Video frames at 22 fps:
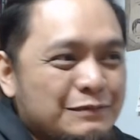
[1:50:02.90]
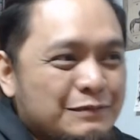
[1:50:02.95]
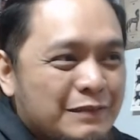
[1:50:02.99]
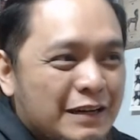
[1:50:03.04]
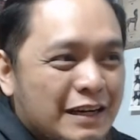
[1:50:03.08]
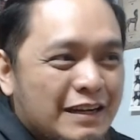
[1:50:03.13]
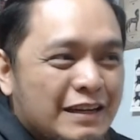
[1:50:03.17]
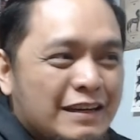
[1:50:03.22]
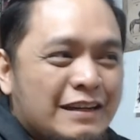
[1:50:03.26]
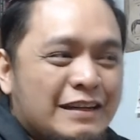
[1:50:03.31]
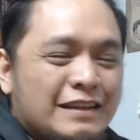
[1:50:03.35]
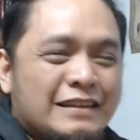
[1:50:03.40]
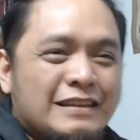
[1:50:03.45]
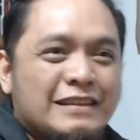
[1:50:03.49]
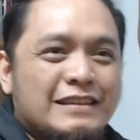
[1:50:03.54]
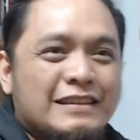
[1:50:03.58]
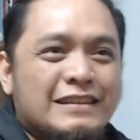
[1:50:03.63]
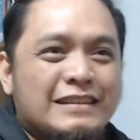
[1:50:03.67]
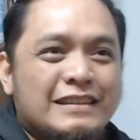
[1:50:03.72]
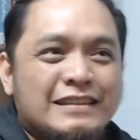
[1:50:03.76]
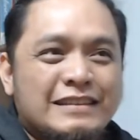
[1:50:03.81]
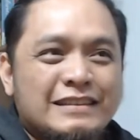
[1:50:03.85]

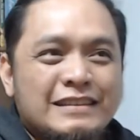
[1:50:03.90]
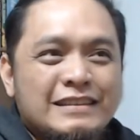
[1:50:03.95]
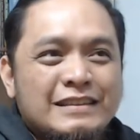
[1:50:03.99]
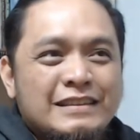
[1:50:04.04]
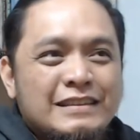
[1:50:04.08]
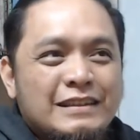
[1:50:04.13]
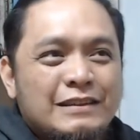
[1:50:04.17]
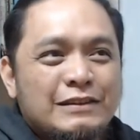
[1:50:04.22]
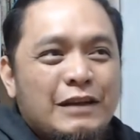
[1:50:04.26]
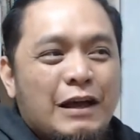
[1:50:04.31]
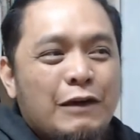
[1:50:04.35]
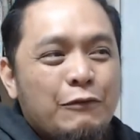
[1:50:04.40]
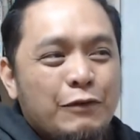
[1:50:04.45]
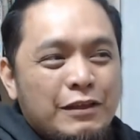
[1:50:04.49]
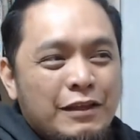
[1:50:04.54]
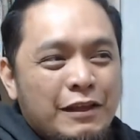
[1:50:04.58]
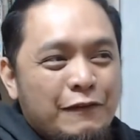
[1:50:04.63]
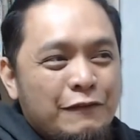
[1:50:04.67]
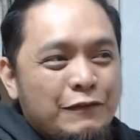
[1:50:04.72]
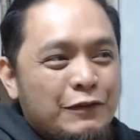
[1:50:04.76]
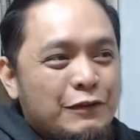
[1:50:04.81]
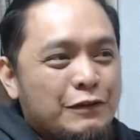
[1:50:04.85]
mga, what
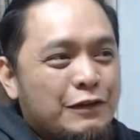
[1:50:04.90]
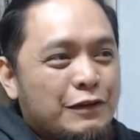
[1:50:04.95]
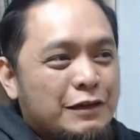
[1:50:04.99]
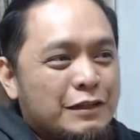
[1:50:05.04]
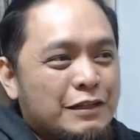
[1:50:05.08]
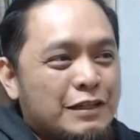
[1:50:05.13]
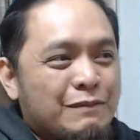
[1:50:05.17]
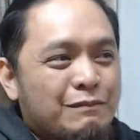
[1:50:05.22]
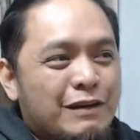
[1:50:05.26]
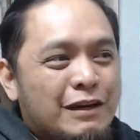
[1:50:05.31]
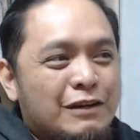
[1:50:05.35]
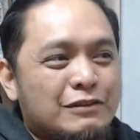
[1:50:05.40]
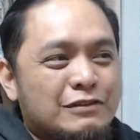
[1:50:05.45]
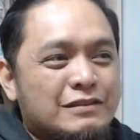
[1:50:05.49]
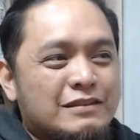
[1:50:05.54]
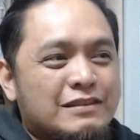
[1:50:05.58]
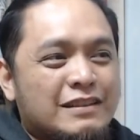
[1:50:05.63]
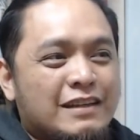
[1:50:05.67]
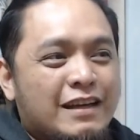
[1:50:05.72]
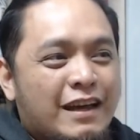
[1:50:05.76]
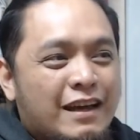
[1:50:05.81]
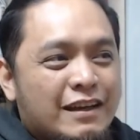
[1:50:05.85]
have you learned about
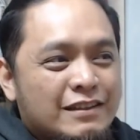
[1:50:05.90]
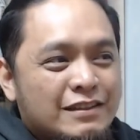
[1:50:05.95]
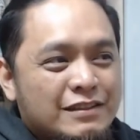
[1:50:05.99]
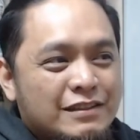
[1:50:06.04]
cats